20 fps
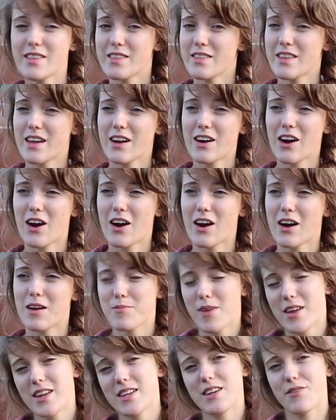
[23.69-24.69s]
There are
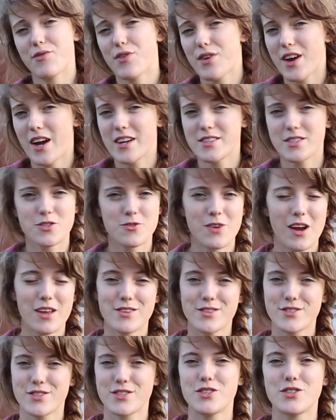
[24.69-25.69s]
many different kinds of
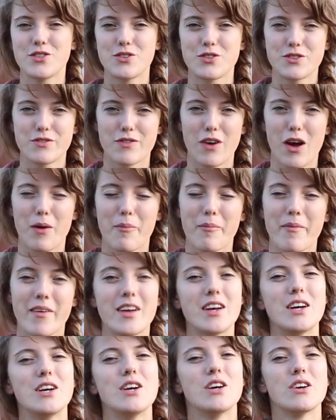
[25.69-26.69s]
trailers to choose from.
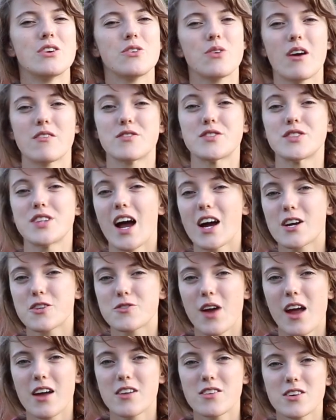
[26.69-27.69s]
You have stock
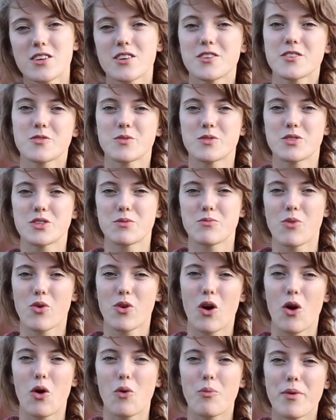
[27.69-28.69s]
trailers, which are
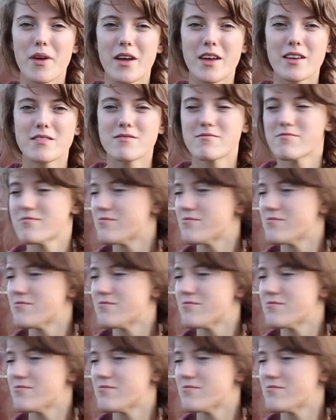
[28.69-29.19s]
more open,